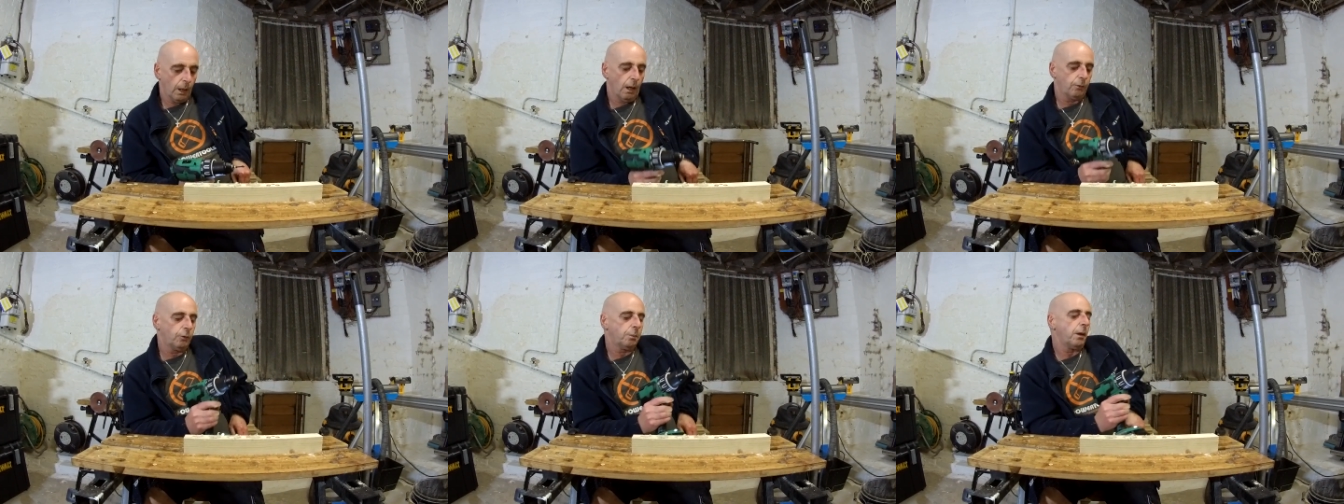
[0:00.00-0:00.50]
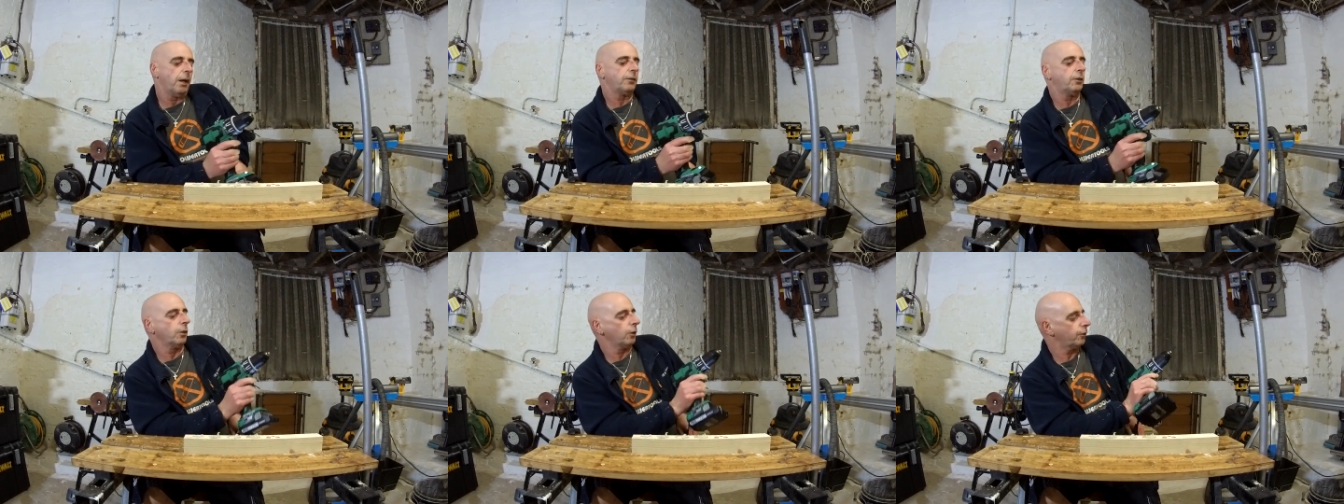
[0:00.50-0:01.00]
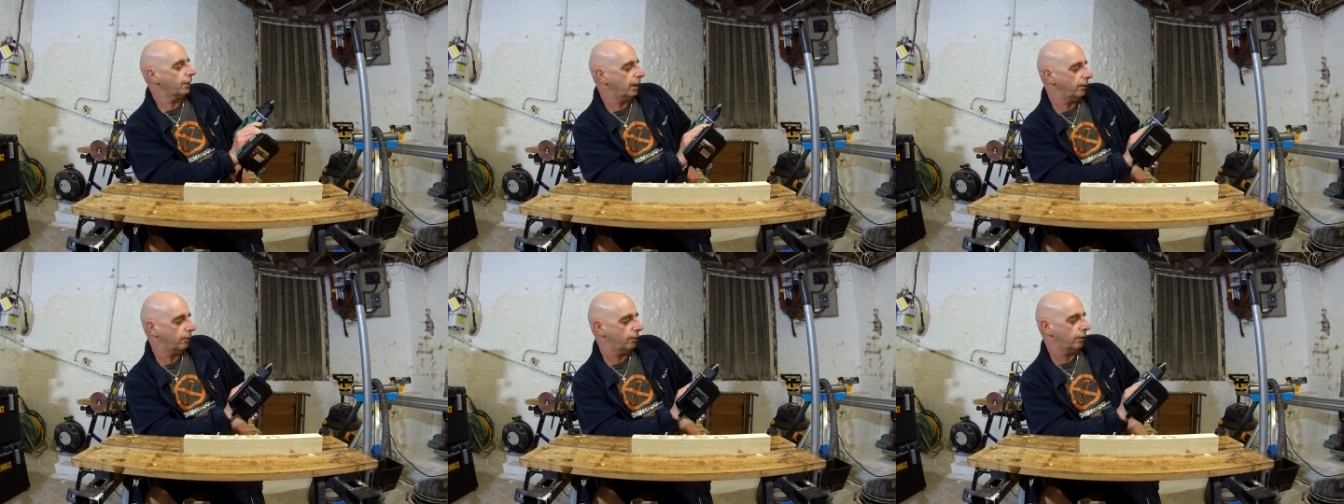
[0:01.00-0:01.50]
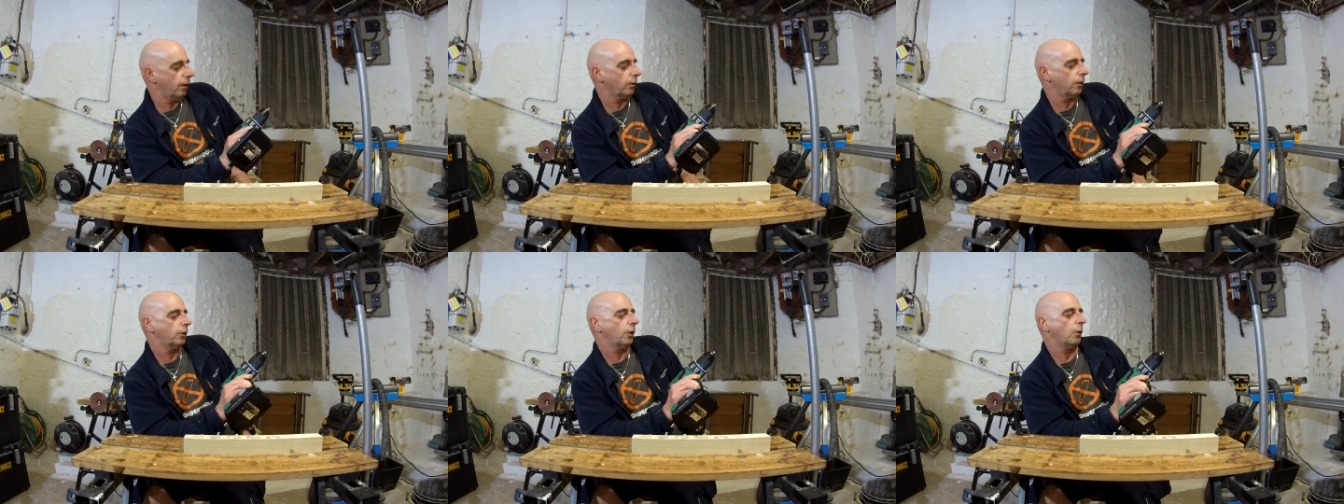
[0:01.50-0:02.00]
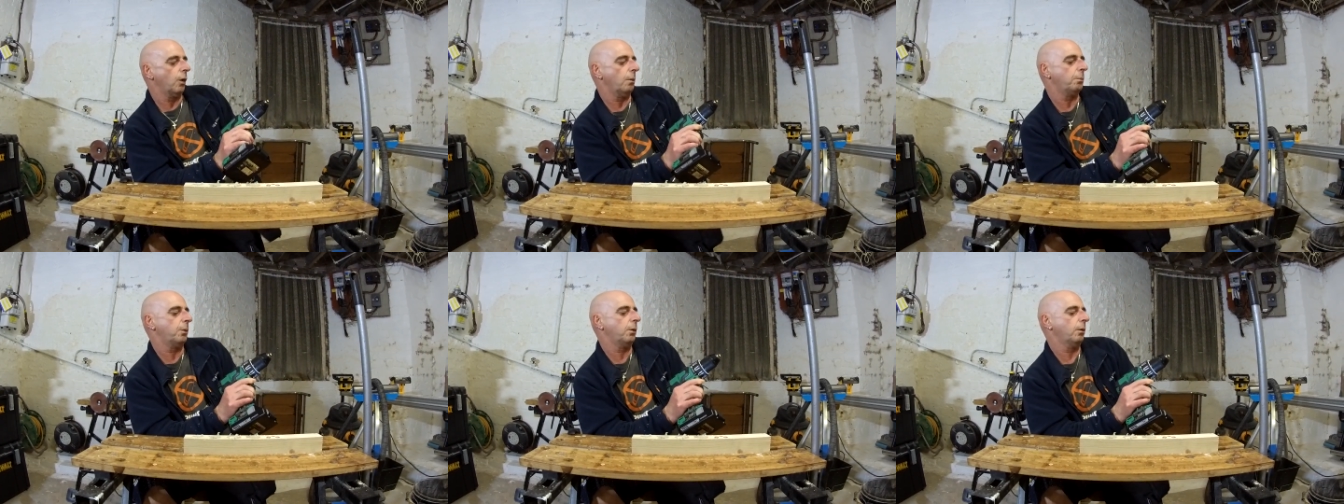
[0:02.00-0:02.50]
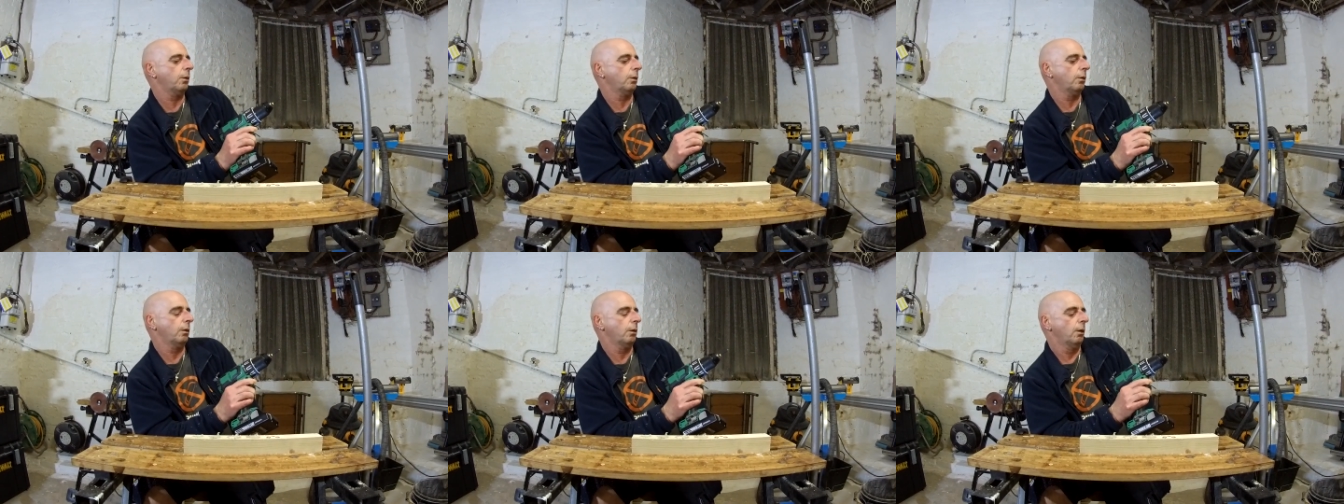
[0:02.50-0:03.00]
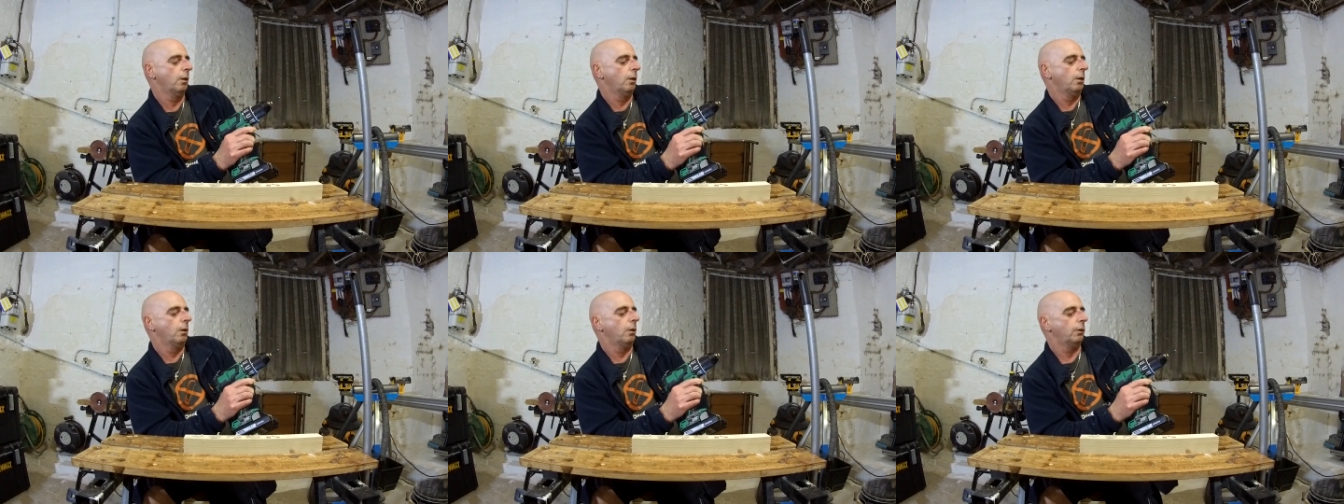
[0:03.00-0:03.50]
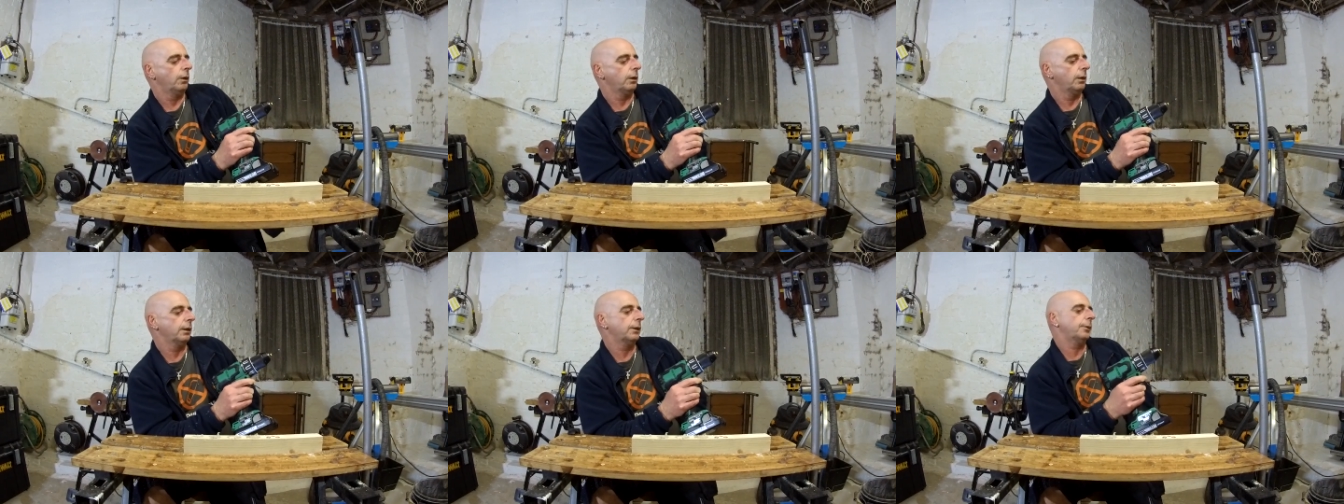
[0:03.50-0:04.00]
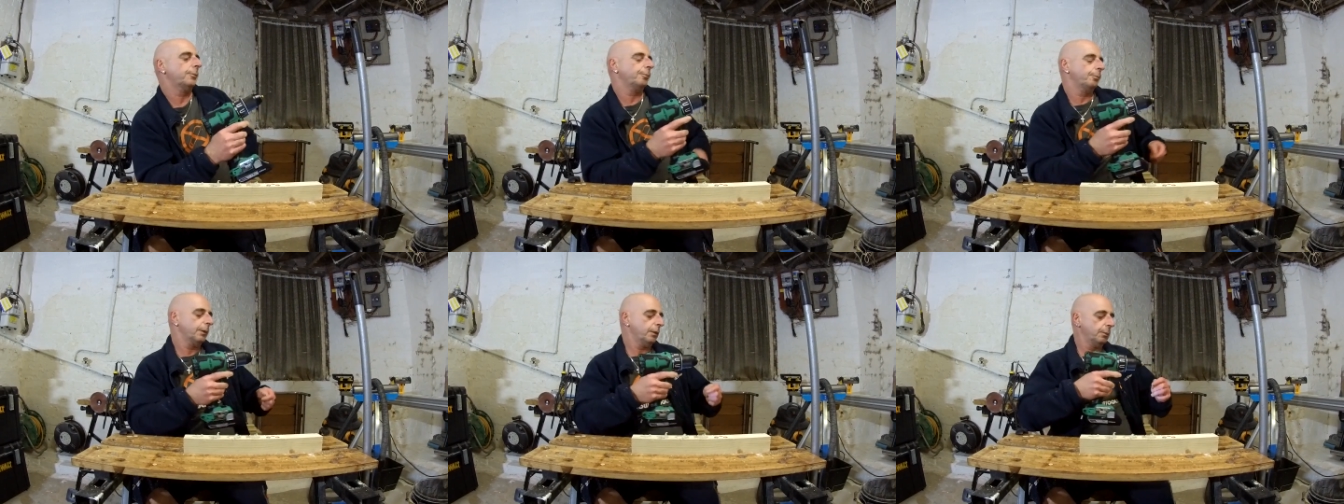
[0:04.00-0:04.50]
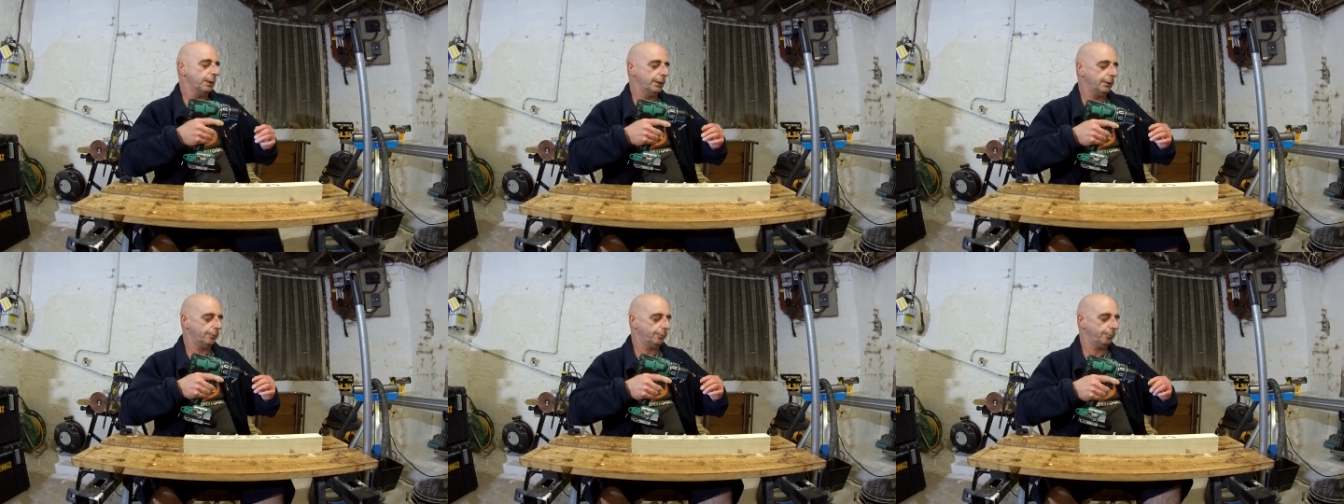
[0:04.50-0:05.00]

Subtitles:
I'm surprised the torque setting's still good to go up on it, like. Never mind.